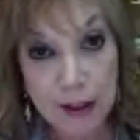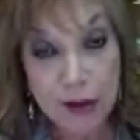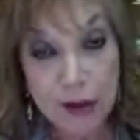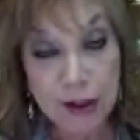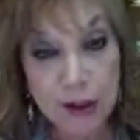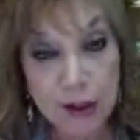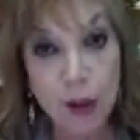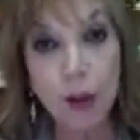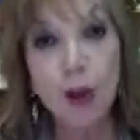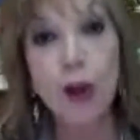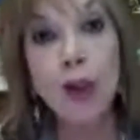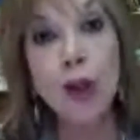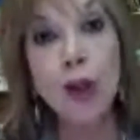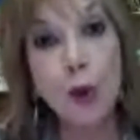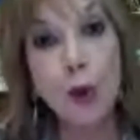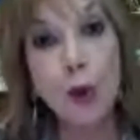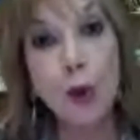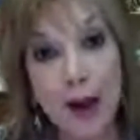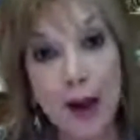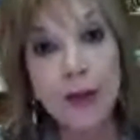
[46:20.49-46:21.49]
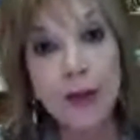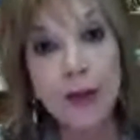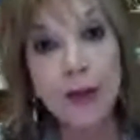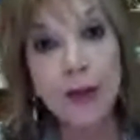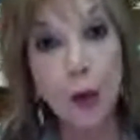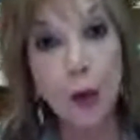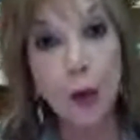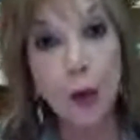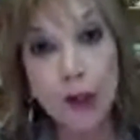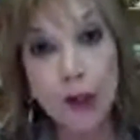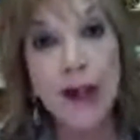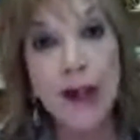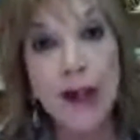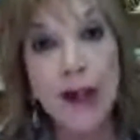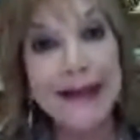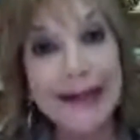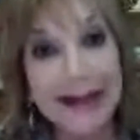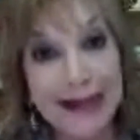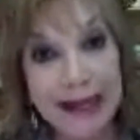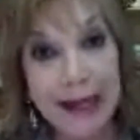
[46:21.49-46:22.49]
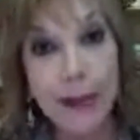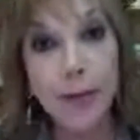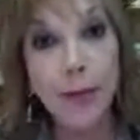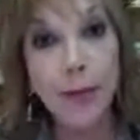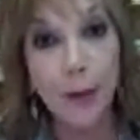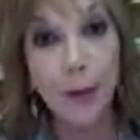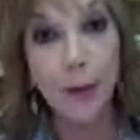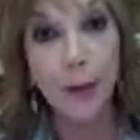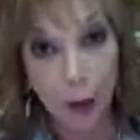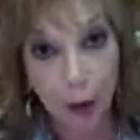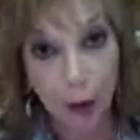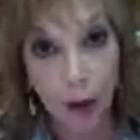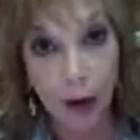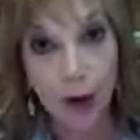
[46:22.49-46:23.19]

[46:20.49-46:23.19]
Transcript: the circle, you write the word deeper.